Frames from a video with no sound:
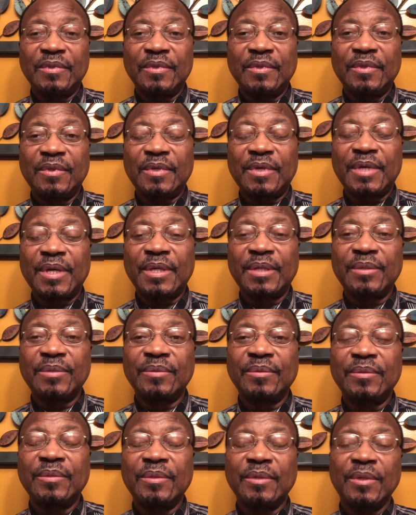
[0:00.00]
Okay,
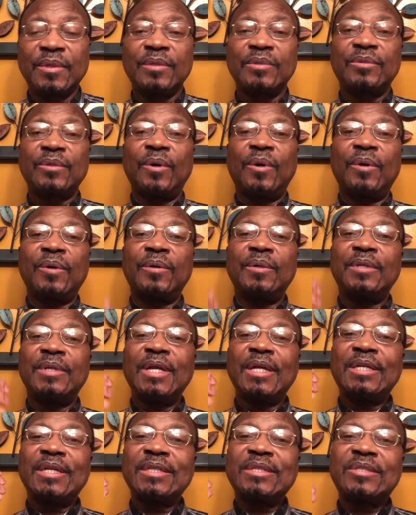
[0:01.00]
so
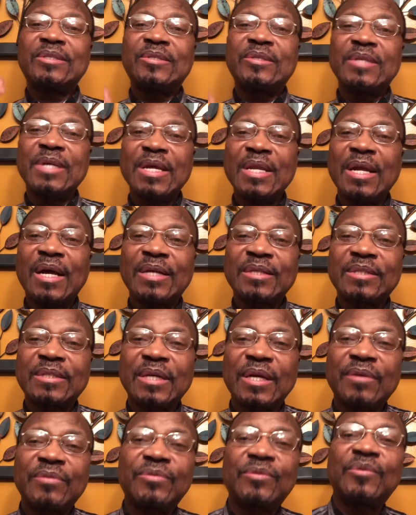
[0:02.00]
let us train
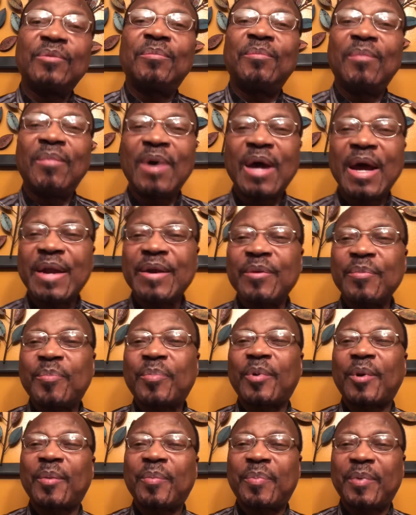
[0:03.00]
ourselves to marry
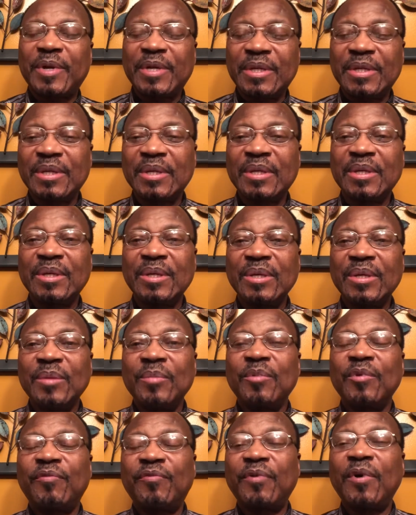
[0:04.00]
properly
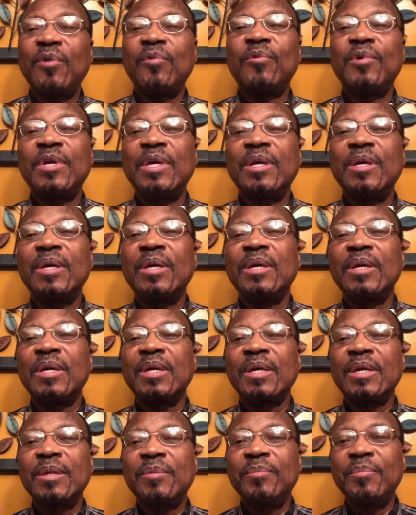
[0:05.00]
before we
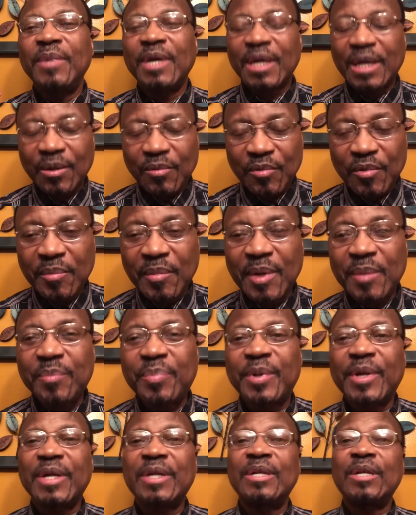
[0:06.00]
make a woman
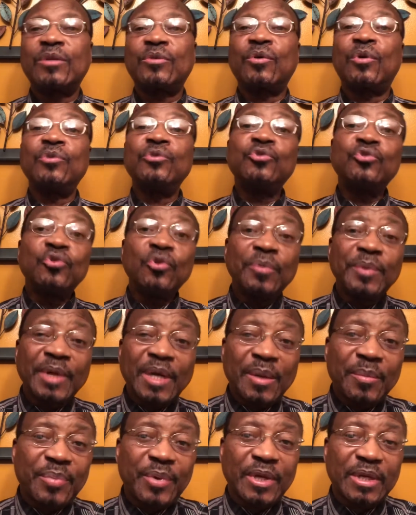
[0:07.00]
pregnant, or you
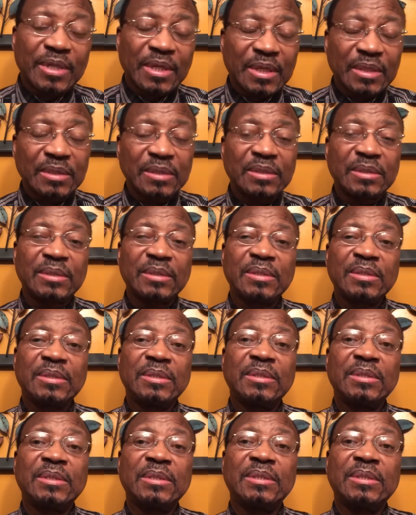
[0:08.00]
become pregnant,
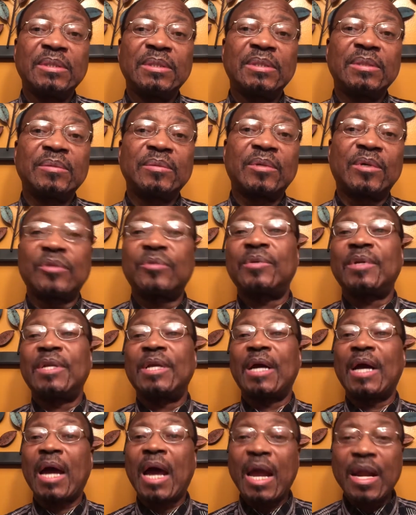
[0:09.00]
because you're in a
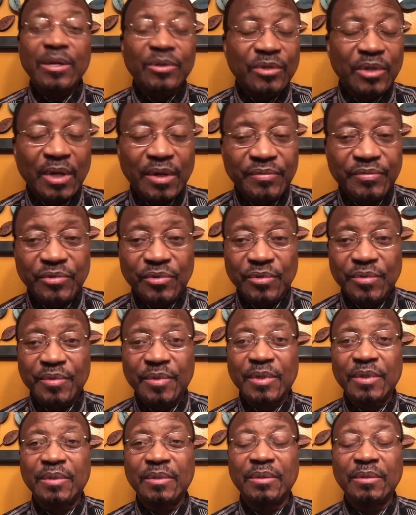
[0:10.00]
hurry to have
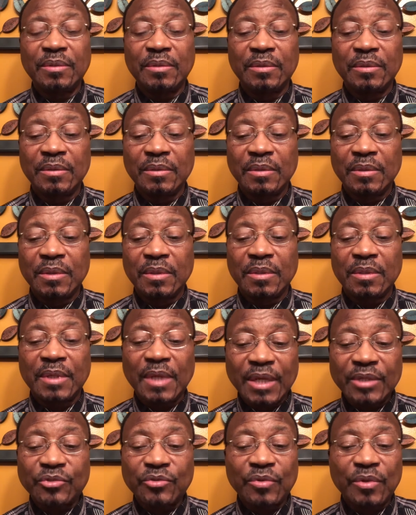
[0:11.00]
children.
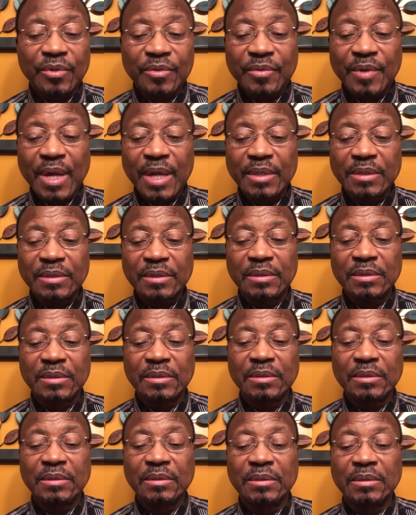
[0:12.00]
That's not right.
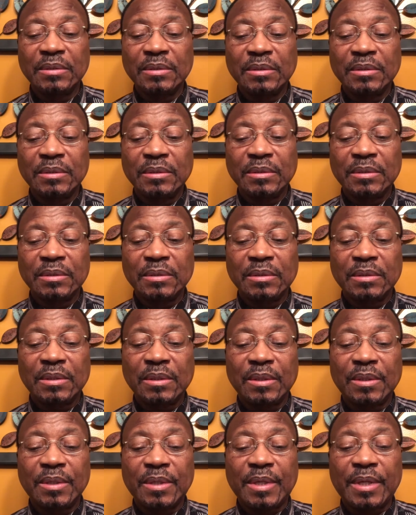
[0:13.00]

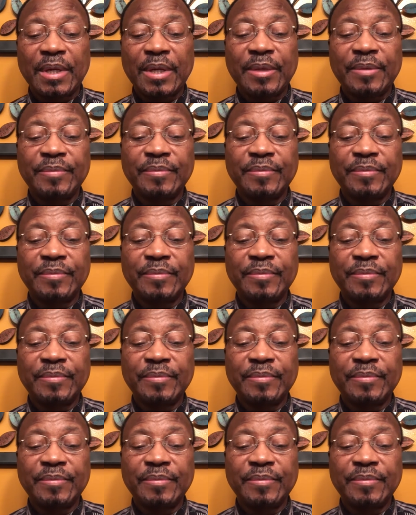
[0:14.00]
Okay.